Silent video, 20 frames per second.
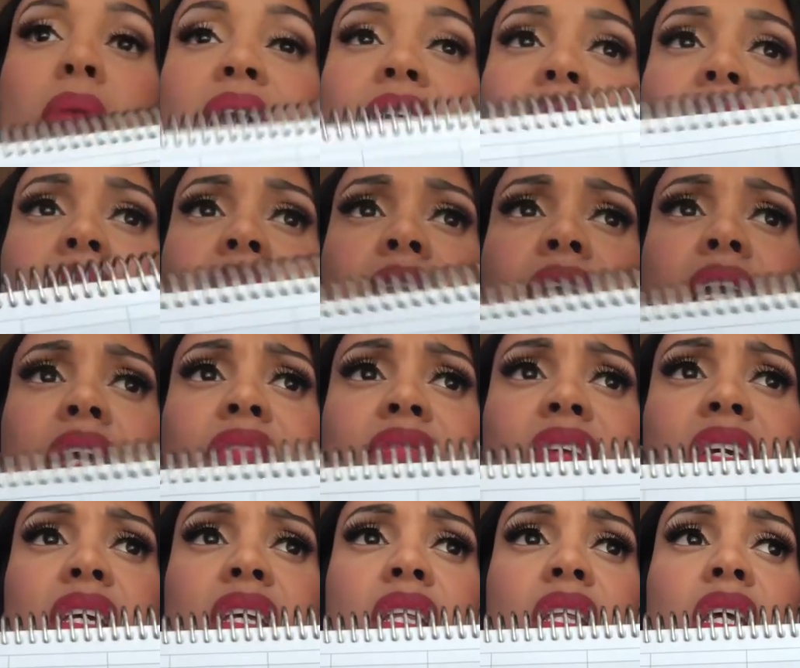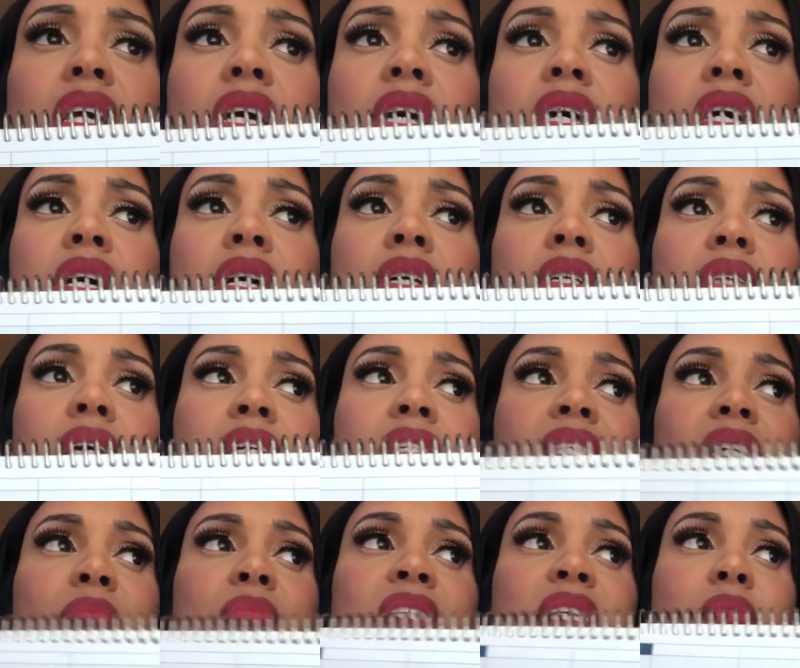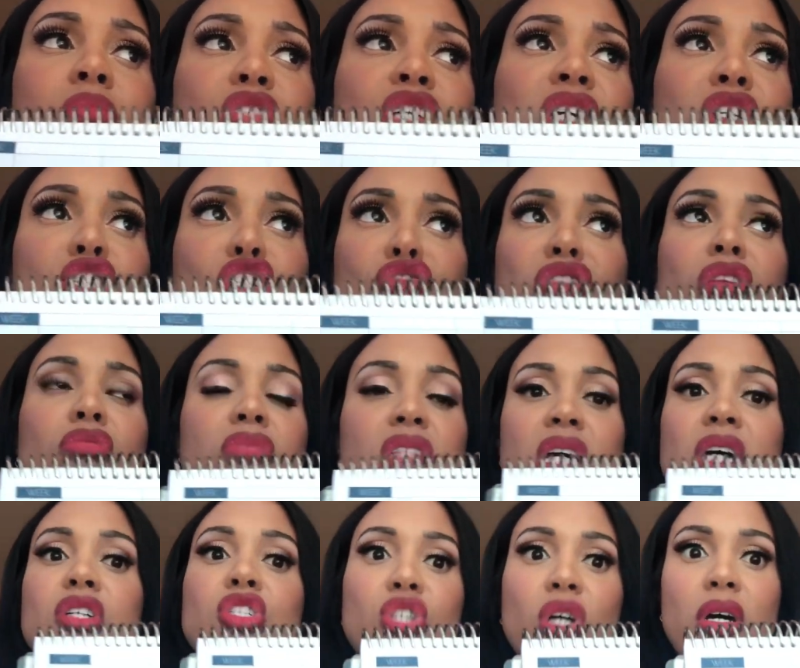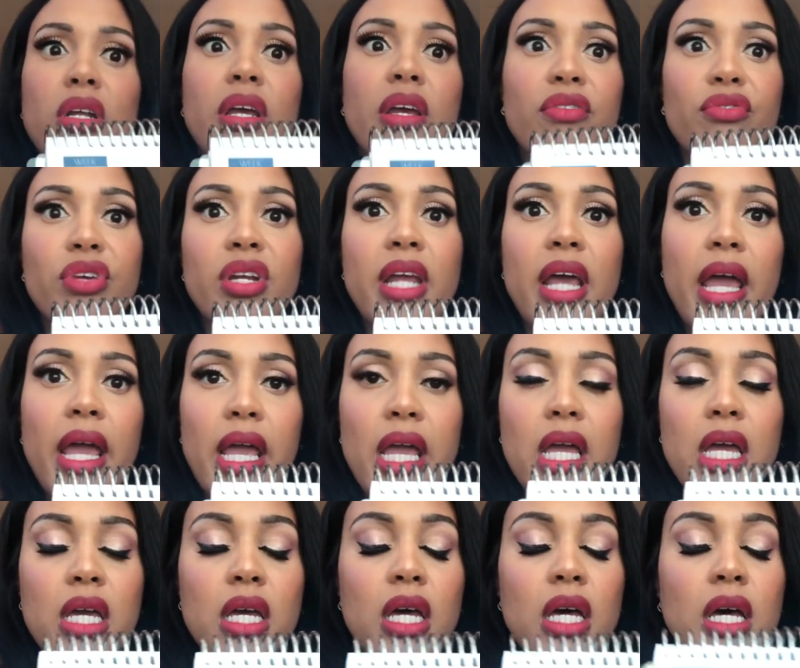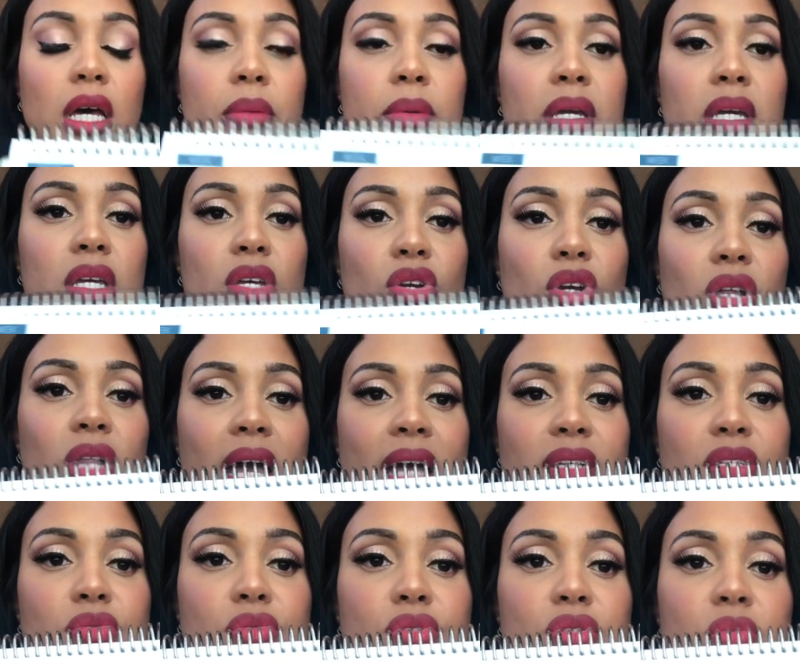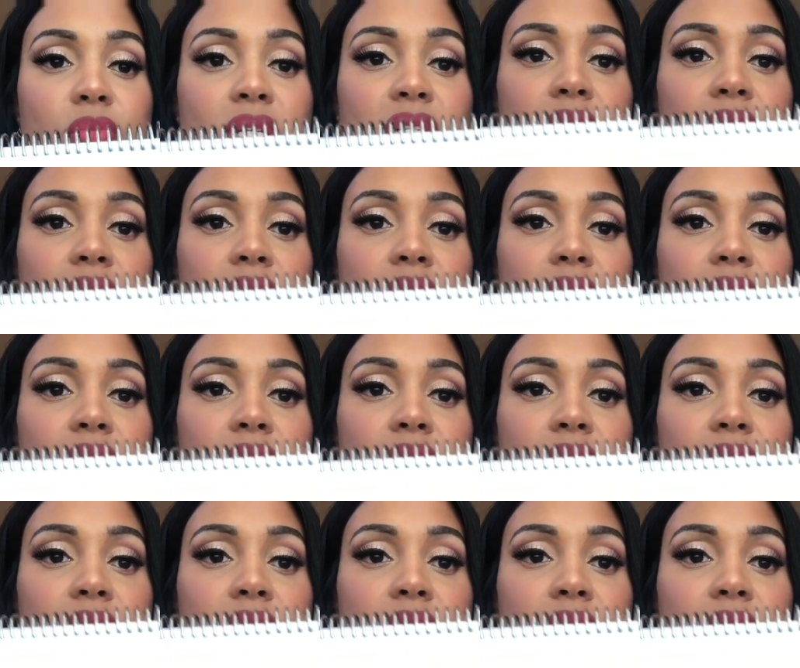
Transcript: not even, like some subjects you don't touch on every day in your classroom. And